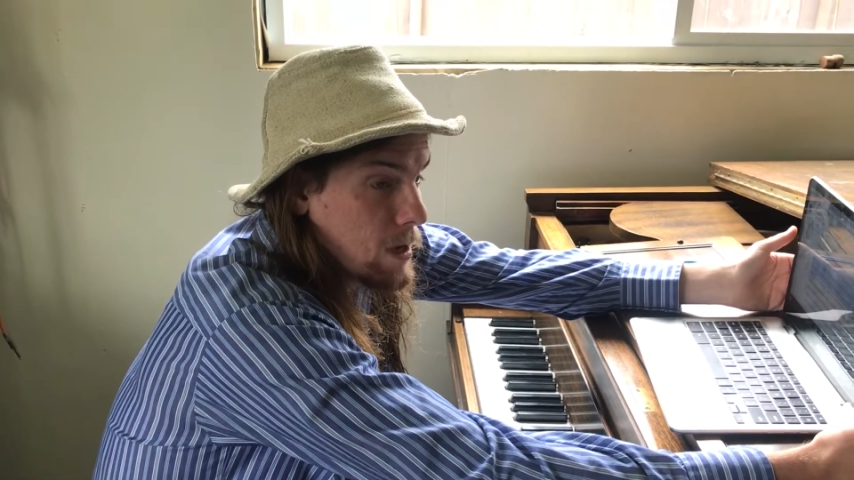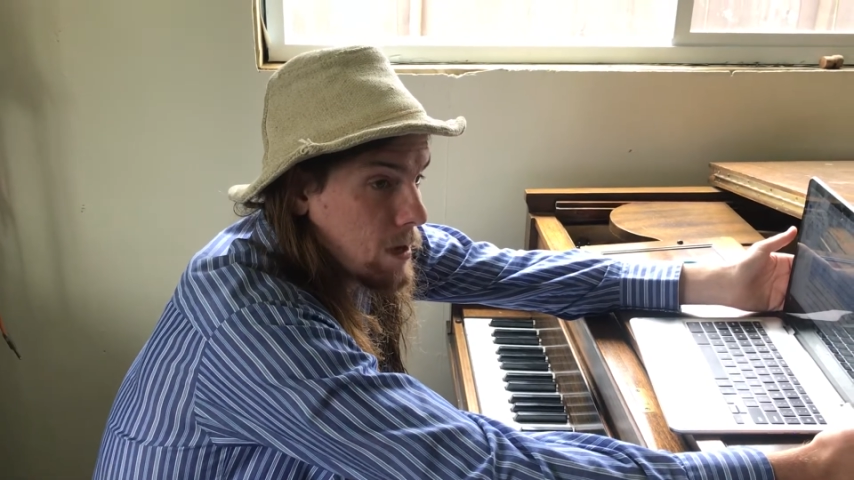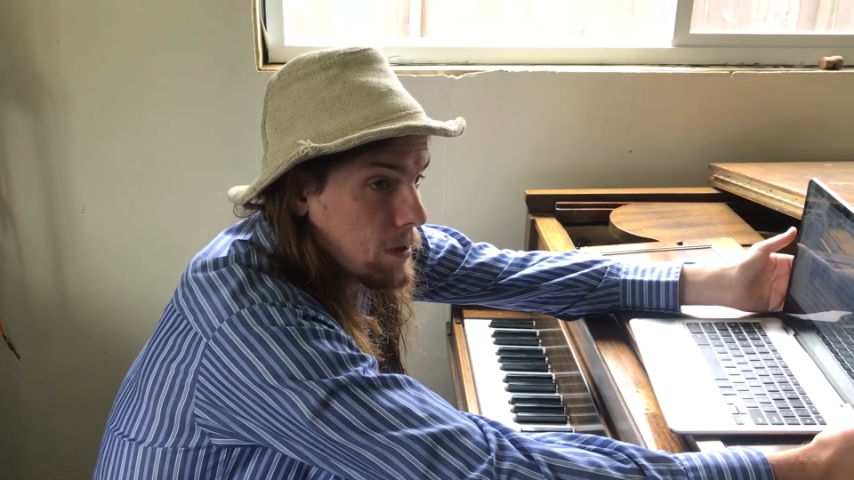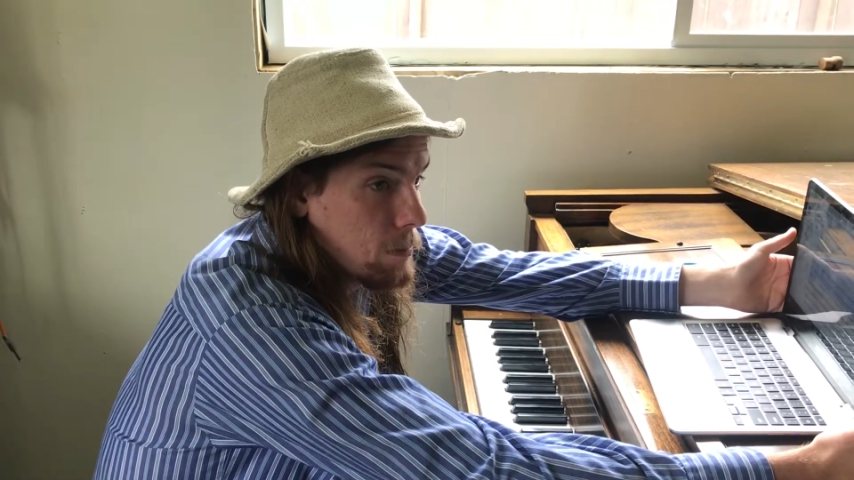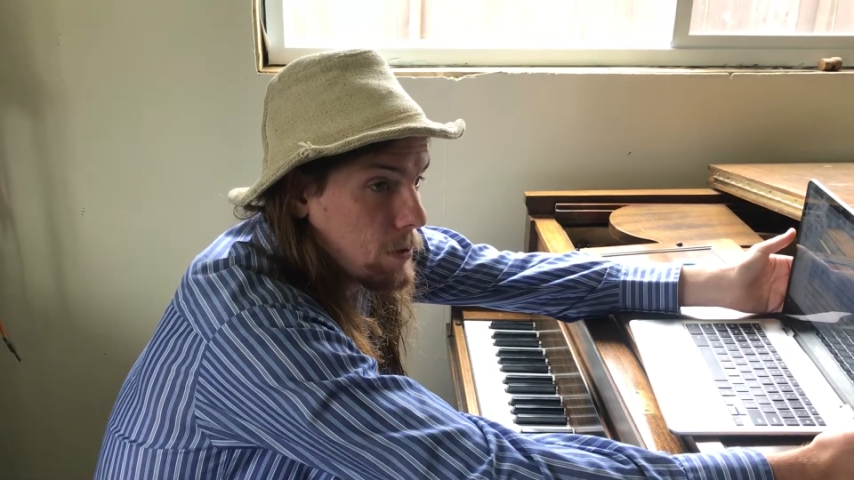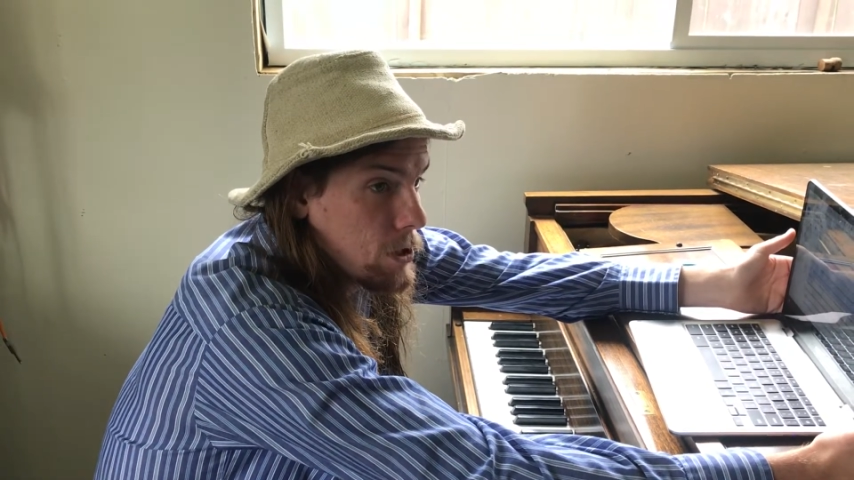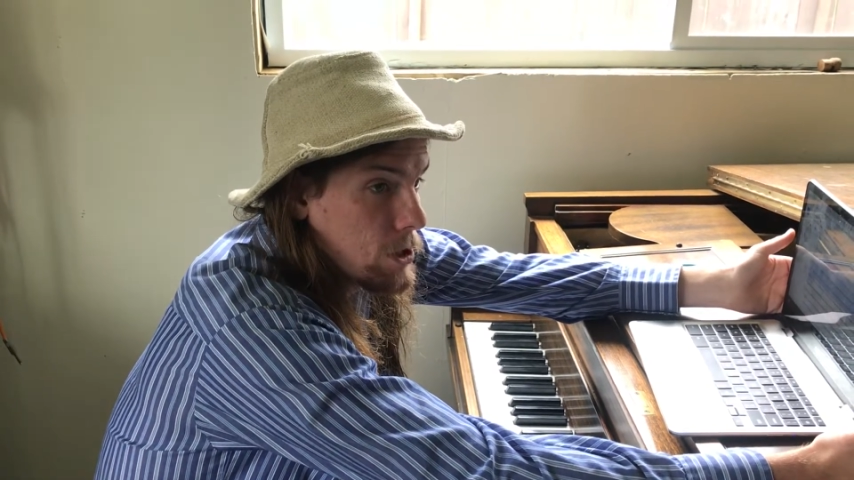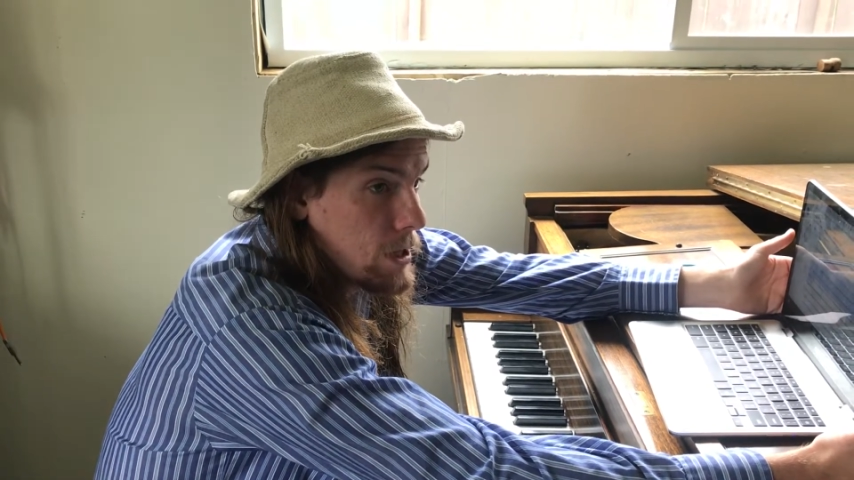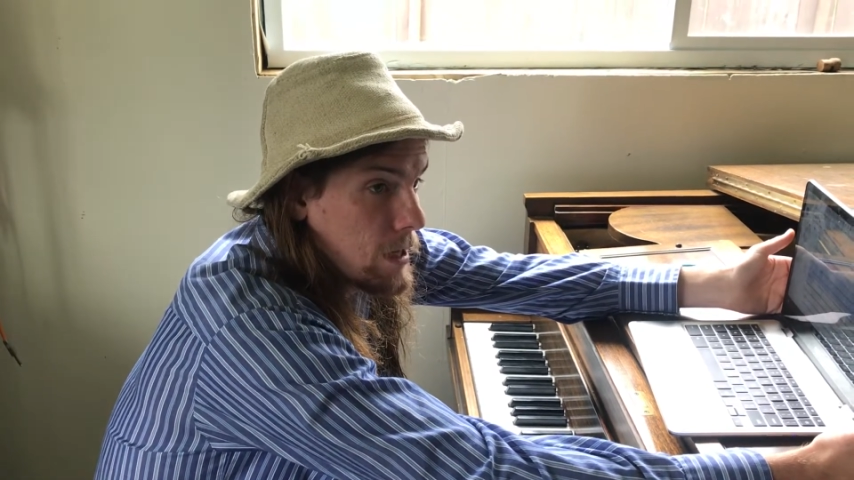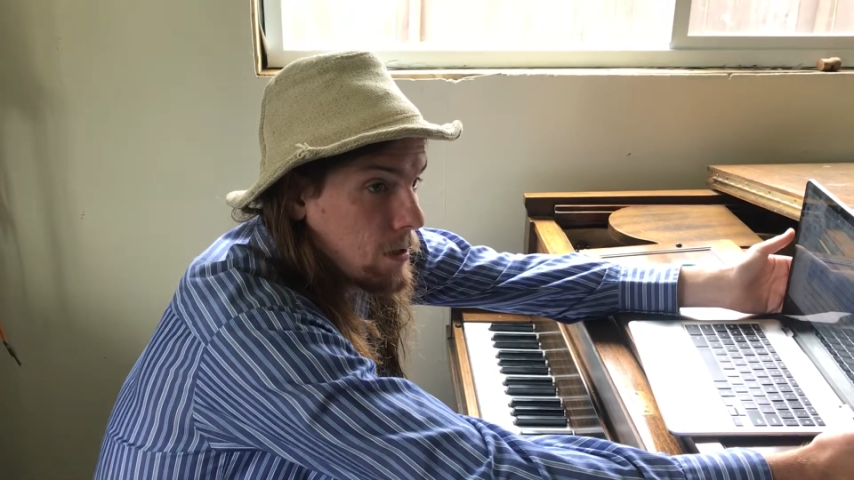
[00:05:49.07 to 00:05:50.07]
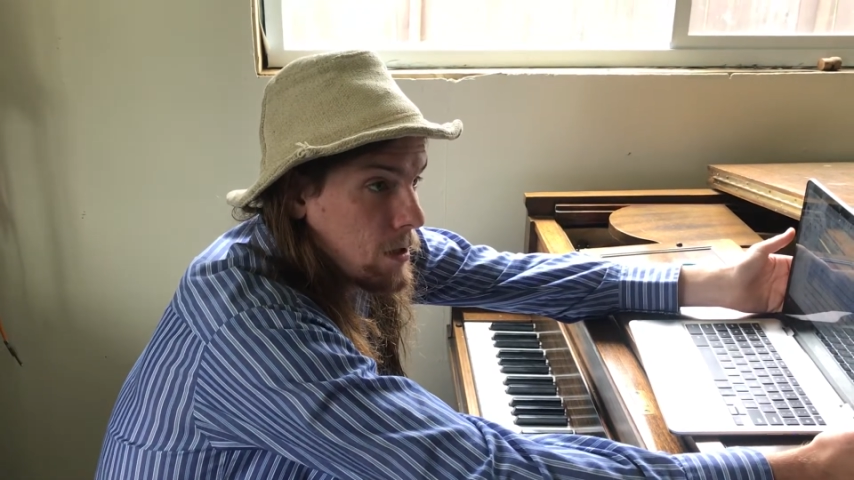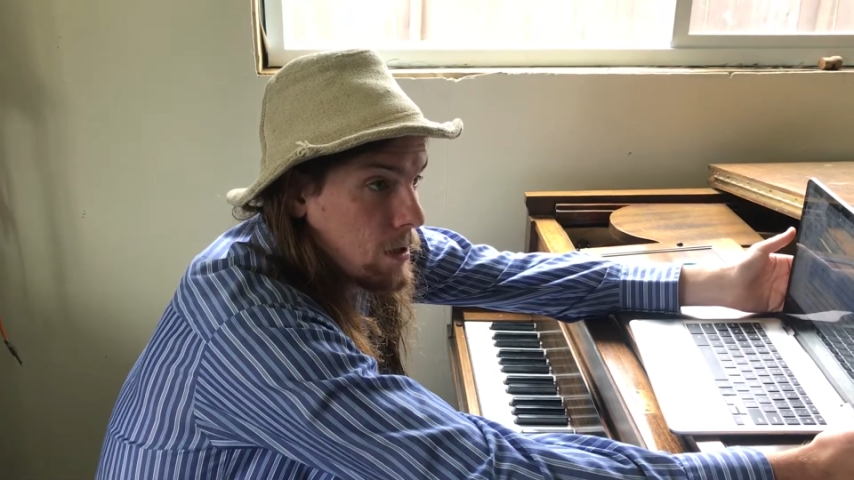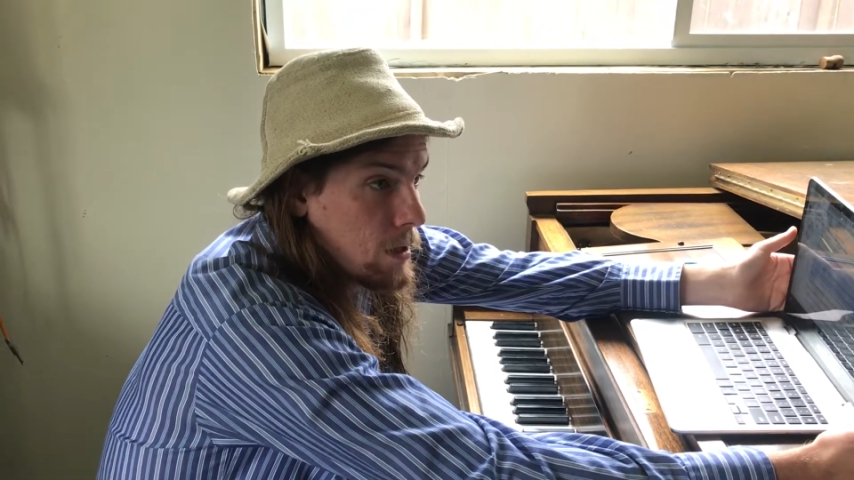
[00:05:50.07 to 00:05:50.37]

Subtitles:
on and appreciate